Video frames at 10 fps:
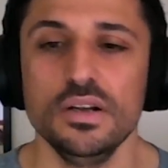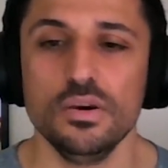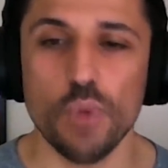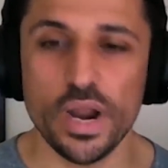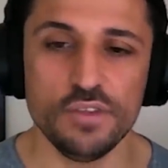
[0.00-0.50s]

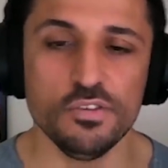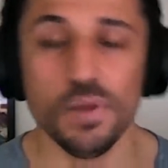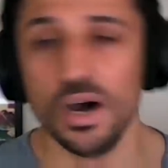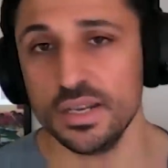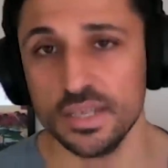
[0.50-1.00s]
waiting for
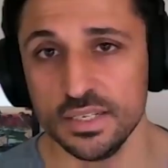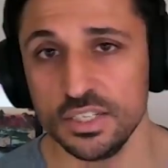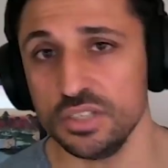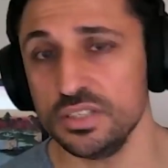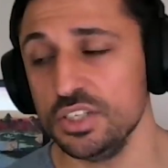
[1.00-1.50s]
market
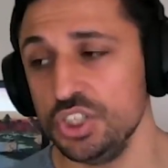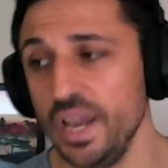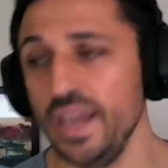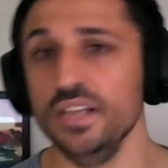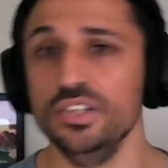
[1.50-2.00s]
conditions to
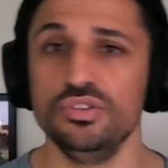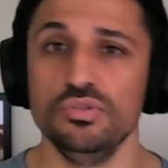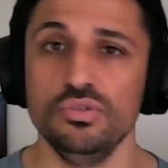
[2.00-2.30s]
change.